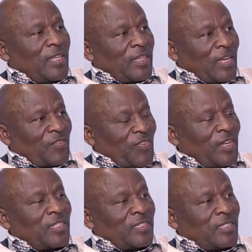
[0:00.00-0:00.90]
That
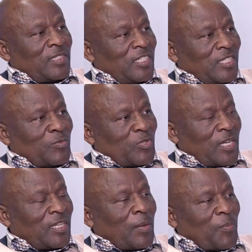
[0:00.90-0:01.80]
fund is
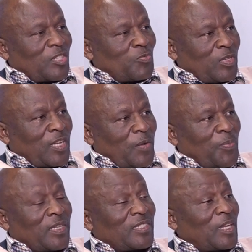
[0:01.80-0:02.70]
distributed amongst political
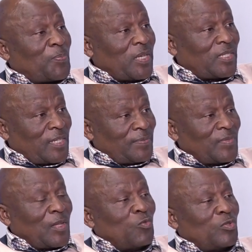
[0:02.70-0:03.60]
parties. That person
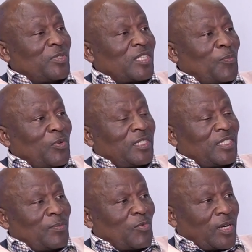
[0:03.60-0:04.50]
would be supporting
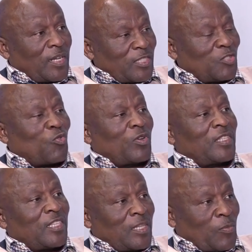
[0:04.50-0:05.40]
democracy. It's called
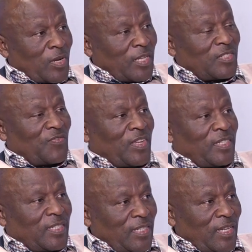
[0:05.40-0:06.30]
the Democracy
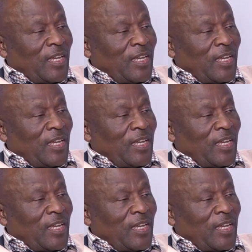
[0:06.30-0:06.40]
Fund.